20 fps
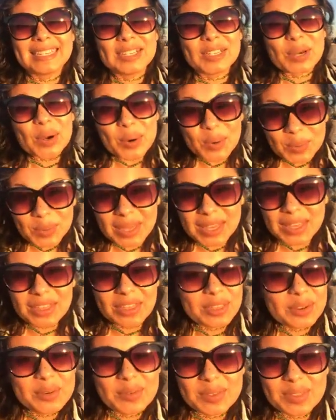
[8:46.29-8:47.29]
going
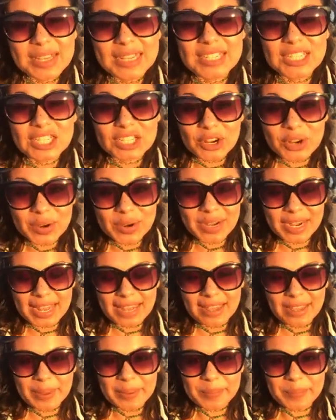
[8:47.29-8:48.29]
through the
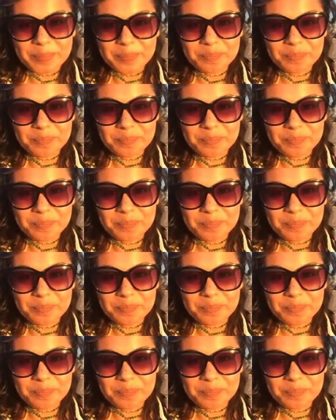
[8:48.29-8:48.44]
journey,